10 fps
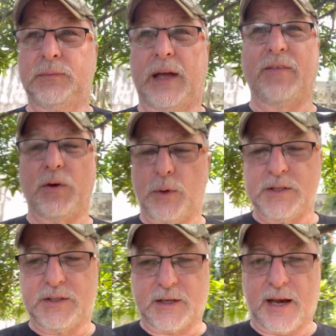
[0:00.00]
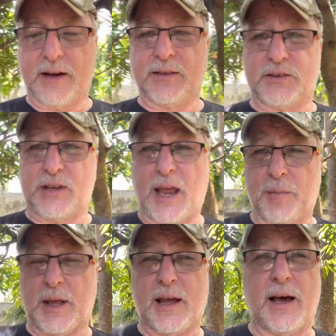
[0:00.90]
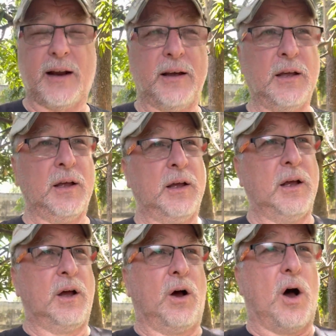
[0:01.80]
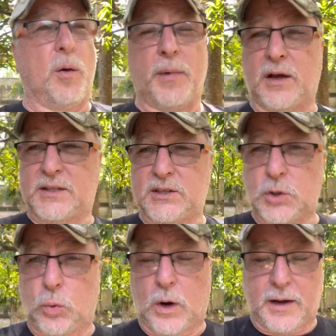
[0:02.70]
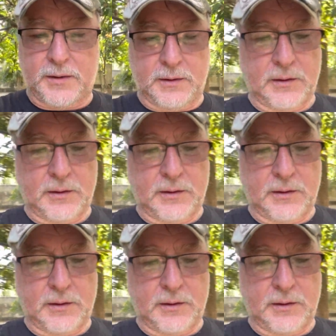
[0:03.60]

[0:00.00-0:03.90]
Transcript: Everyone's kind of the same. They kind of all melt into one.